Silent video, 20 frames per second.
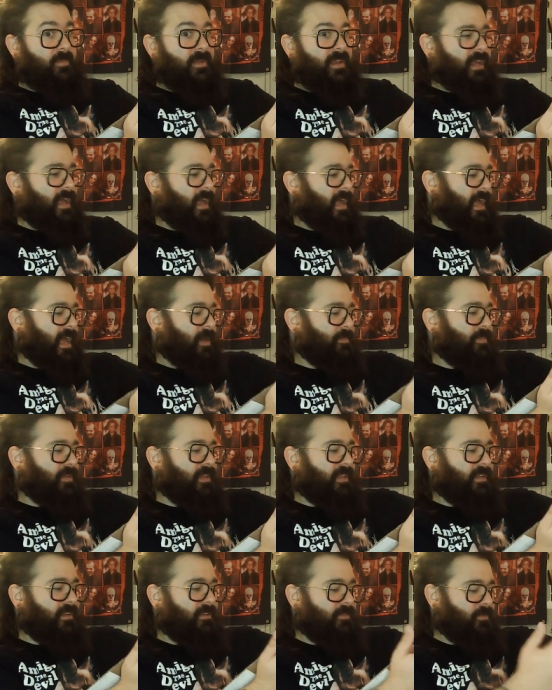may not
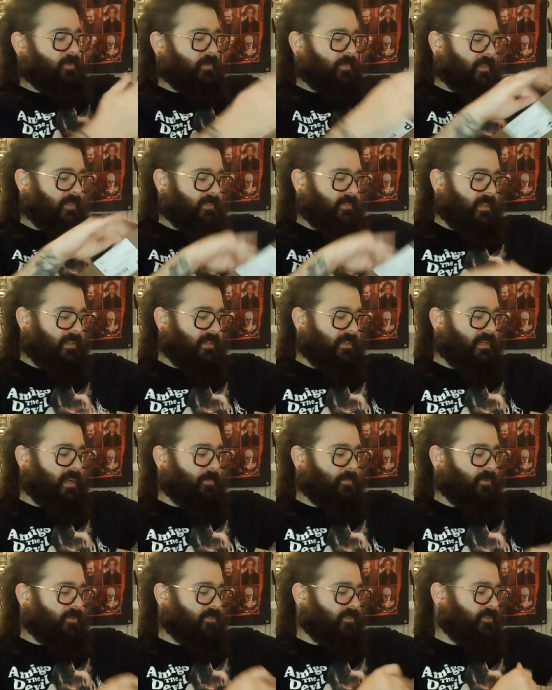happen with a send in
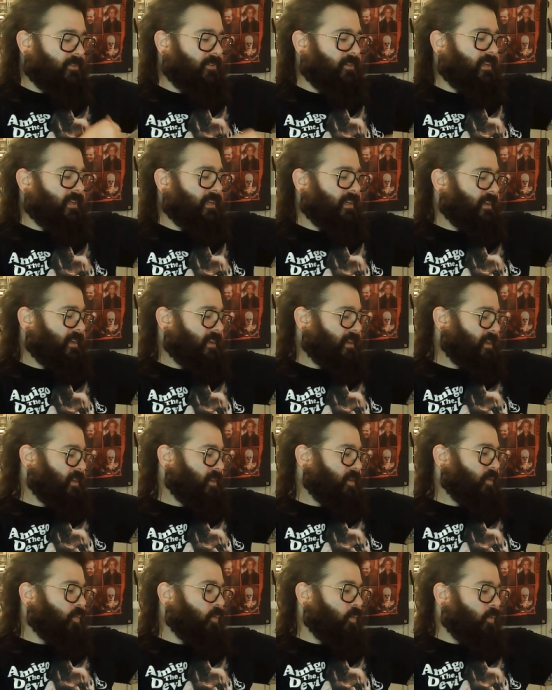opportunity,
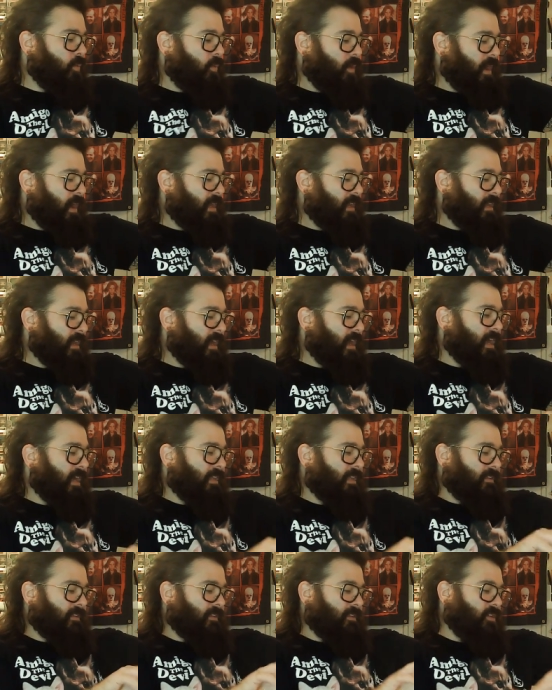why
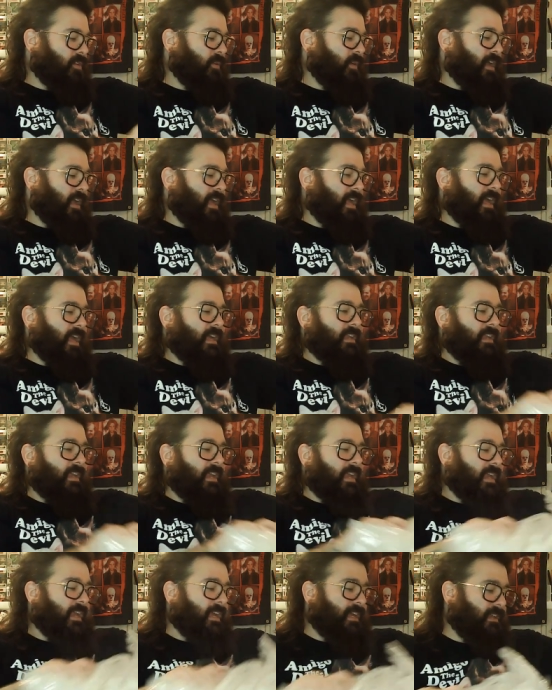not go ahead
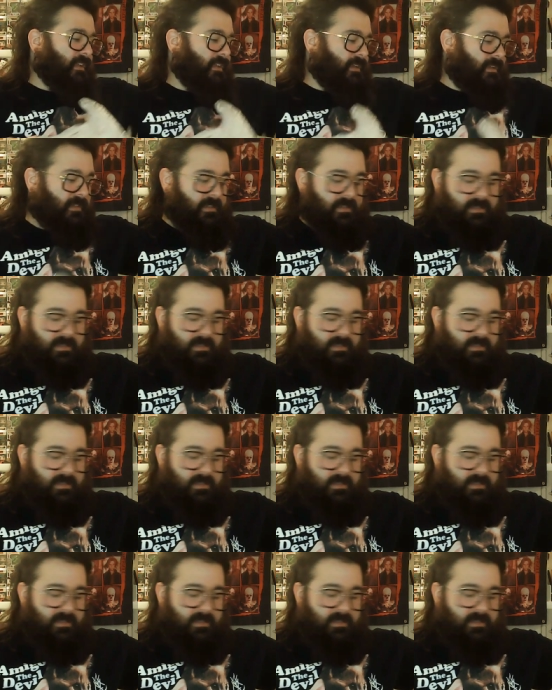and